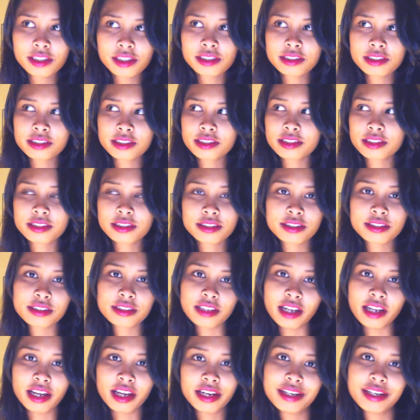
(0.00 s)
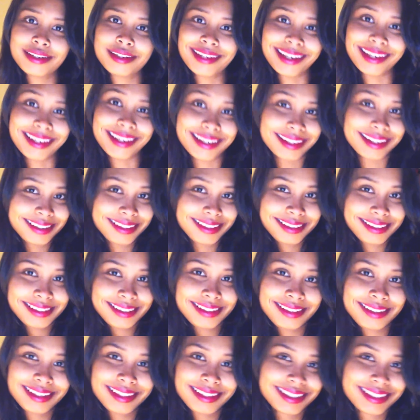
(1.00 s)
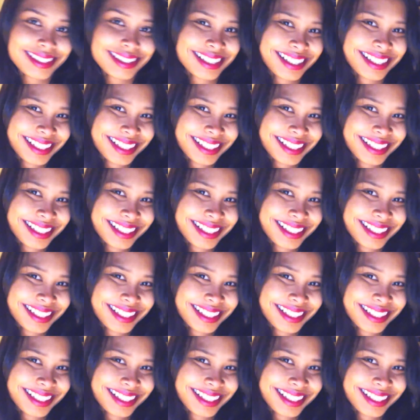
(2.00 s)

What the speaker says: slide in